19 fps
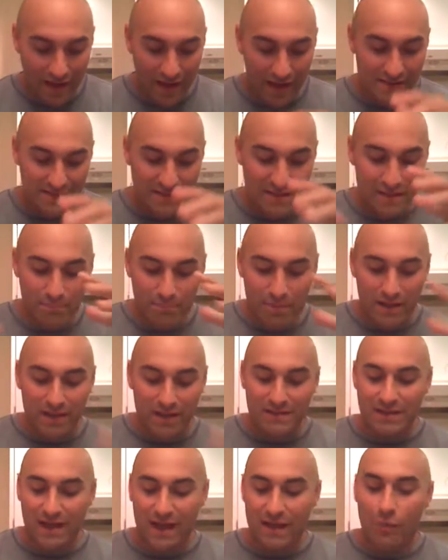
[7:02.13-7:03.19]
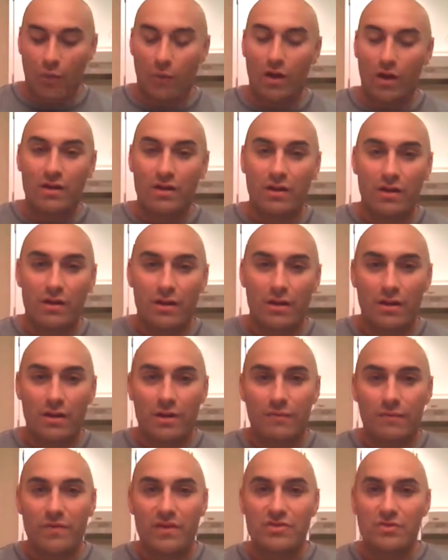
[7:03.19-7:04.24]
I see it being a tight one.
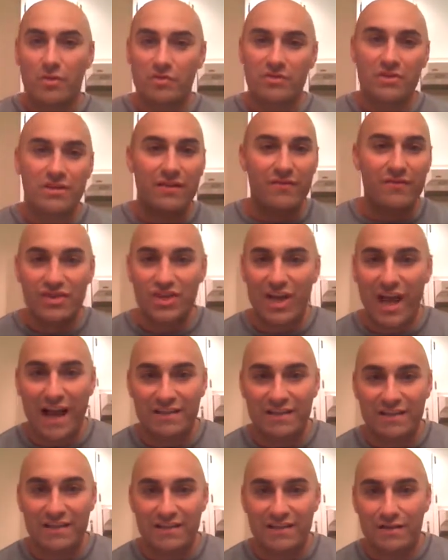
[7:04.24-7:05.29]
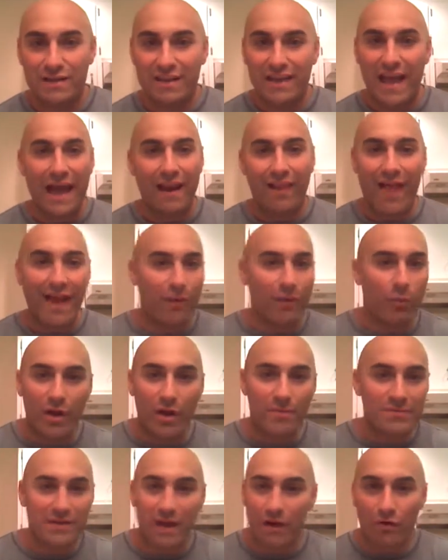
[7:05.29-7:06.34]
There's no Steven Jackson. Cadillac
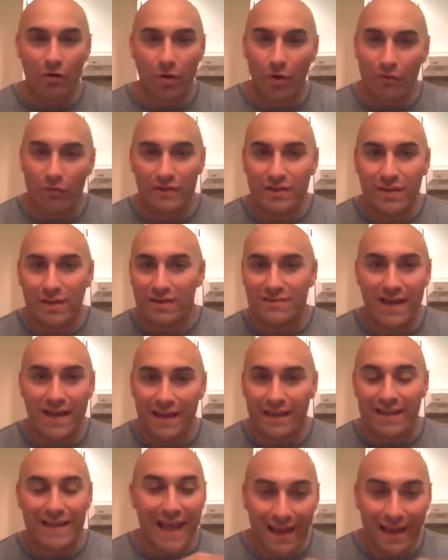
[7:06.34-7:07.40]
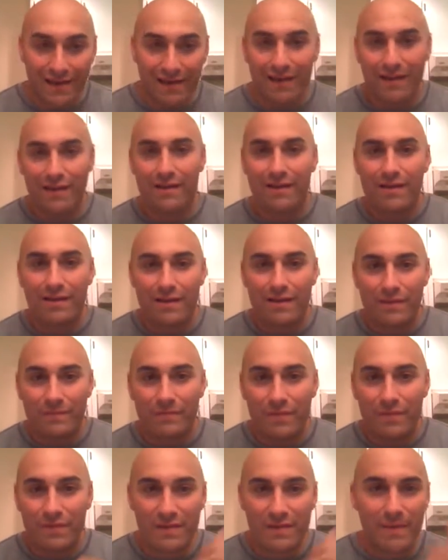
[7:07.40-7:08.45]
Williams, I don't know if he does that again.
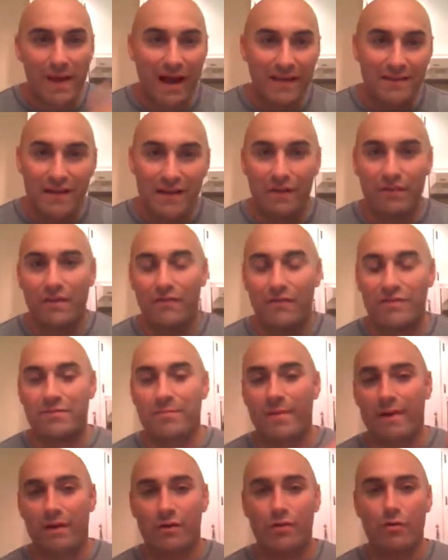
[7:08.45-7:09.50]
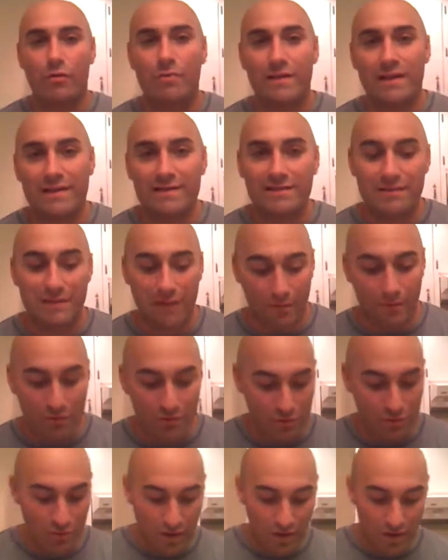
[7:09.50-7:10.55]
Timmy Hightower, difference maker. Kuba gets the
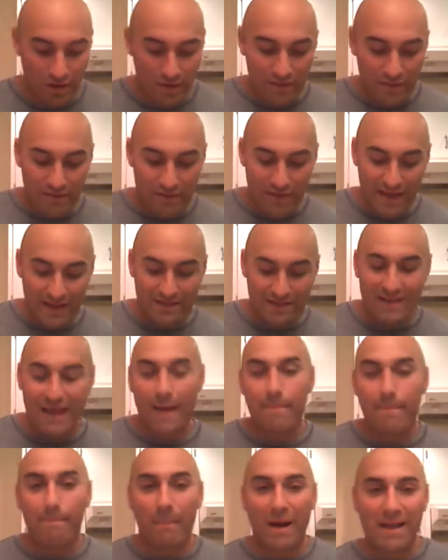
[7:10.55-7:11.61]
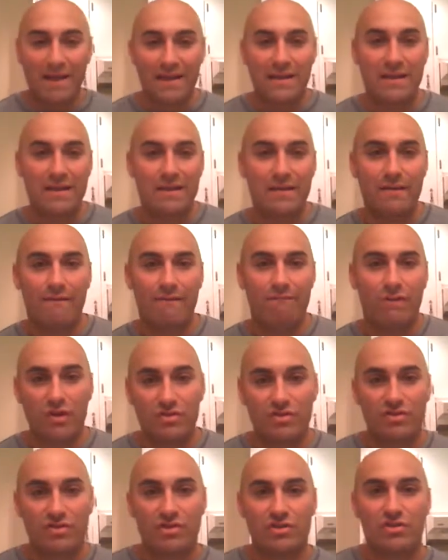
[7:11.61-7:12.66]
W. Next game, Mikey
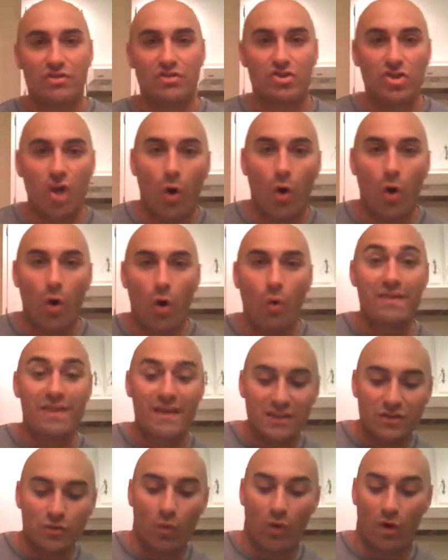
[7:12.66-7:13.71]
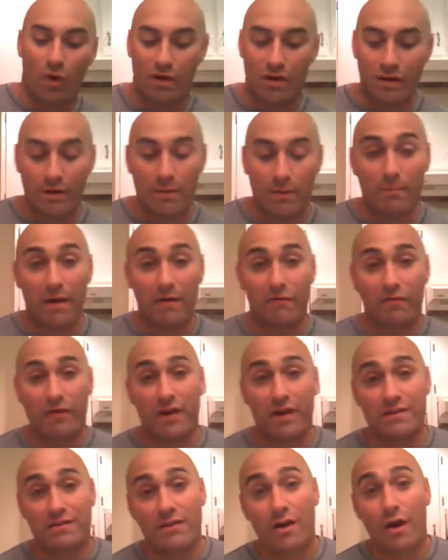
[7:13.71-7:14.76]
versus Joey. This one, my
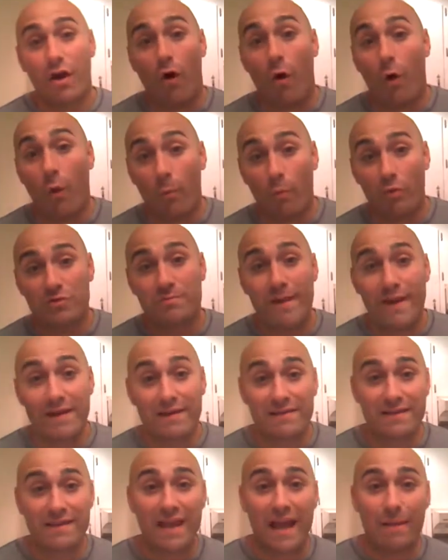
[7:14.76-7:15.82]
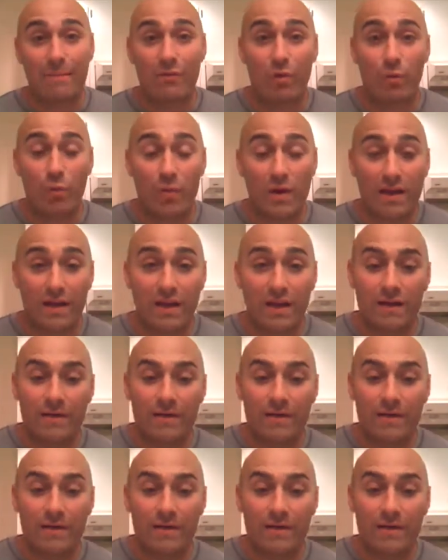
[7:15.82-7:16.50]
friends, almost made it to Game of the Week.